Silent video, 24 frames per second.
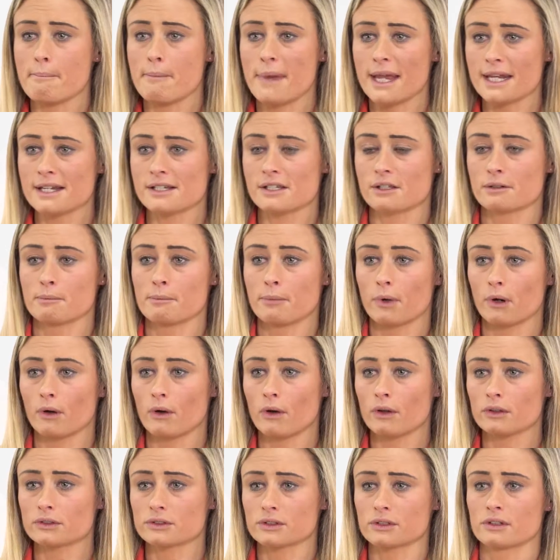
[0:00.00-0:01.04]
medicine
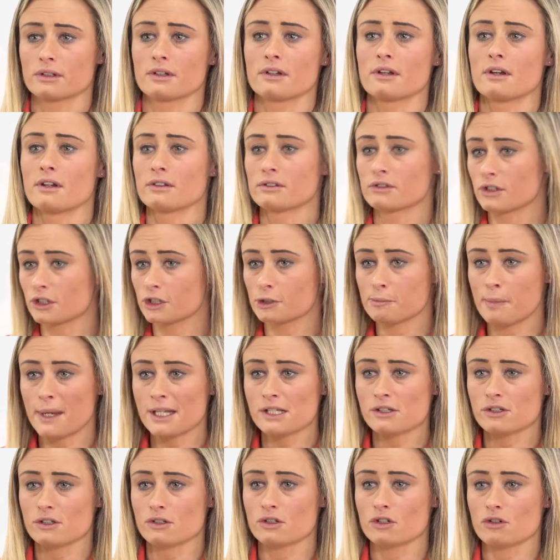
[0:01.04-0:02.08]
balls,
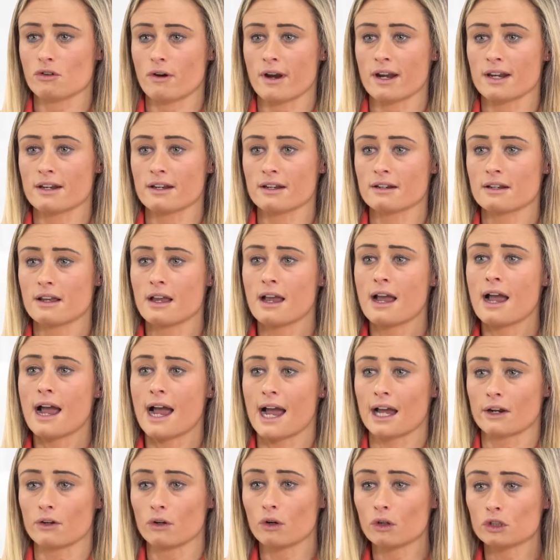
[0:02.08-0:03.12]
suspension training,
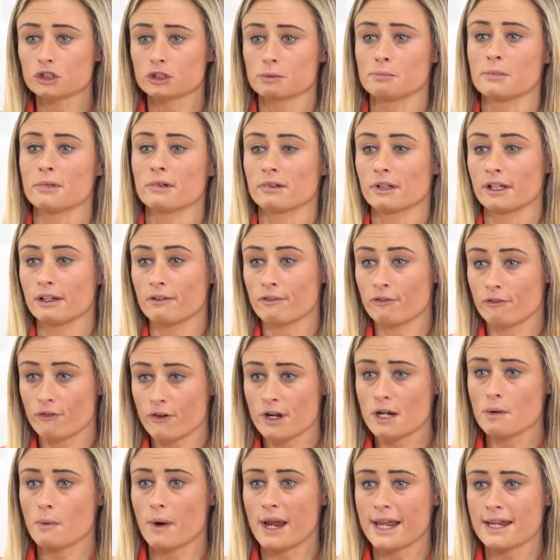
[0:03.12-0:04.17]
and ultimately
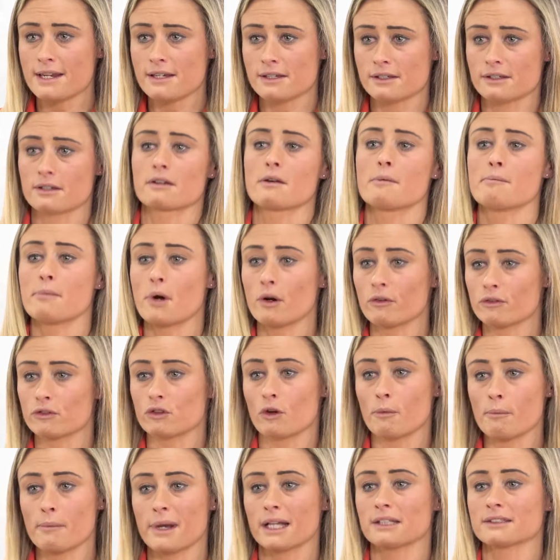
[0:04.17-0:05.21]
free weights, both
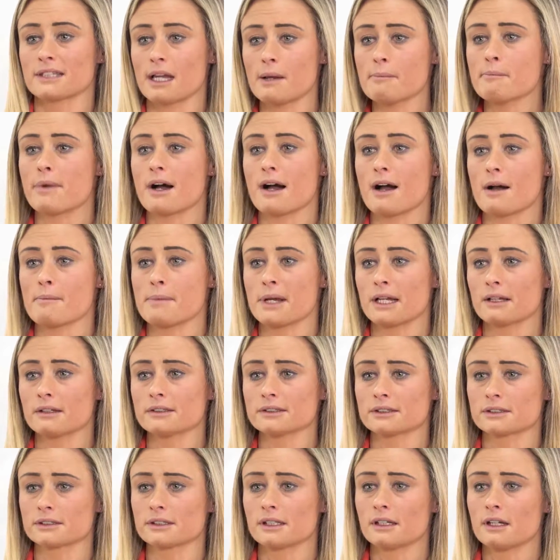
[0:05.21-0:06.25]
dumbbells and
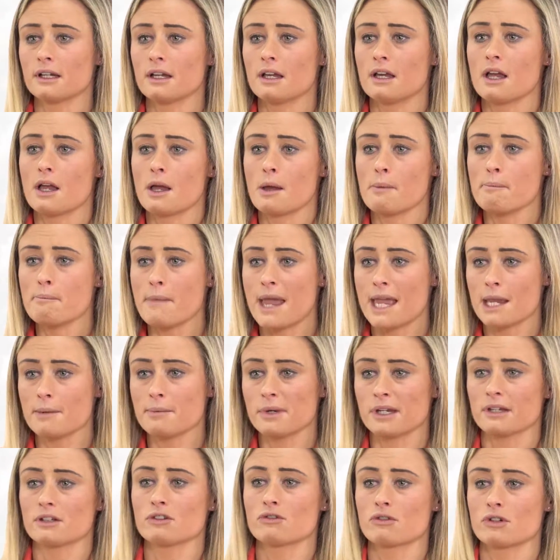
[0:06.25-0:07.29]
barbells, may
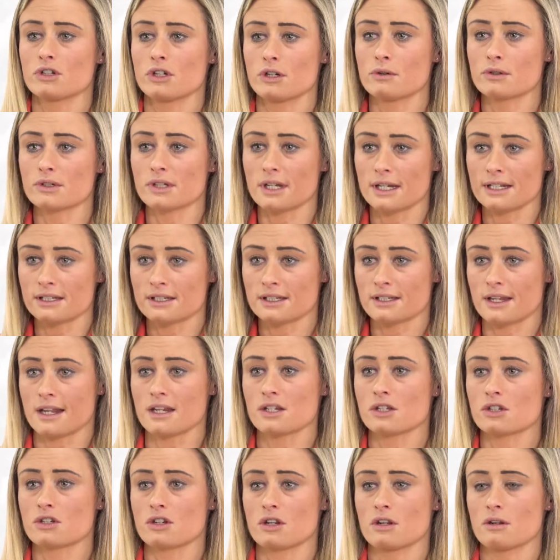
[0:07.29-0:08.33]
be introduced in
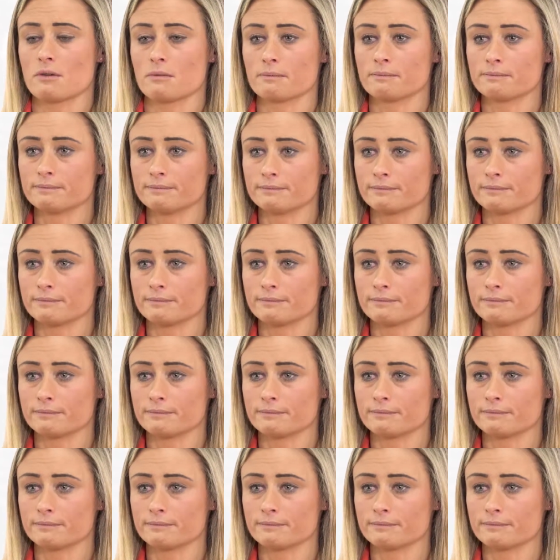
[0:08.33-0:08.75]
stage 2.